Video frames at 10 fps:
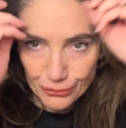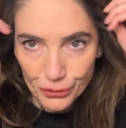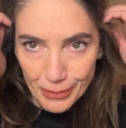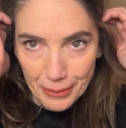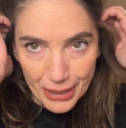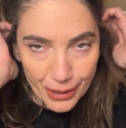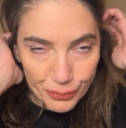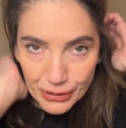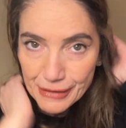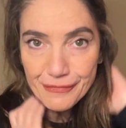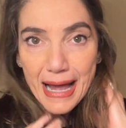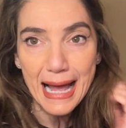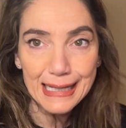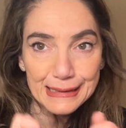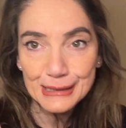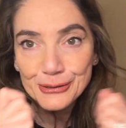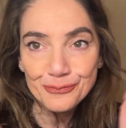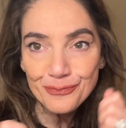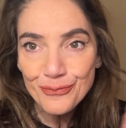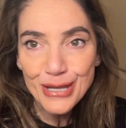do my makeup really fast
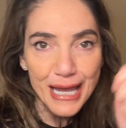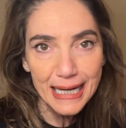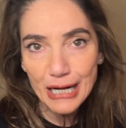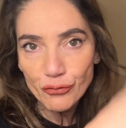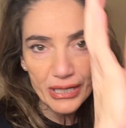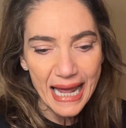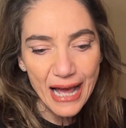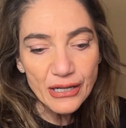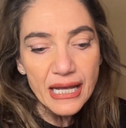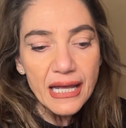and I run out.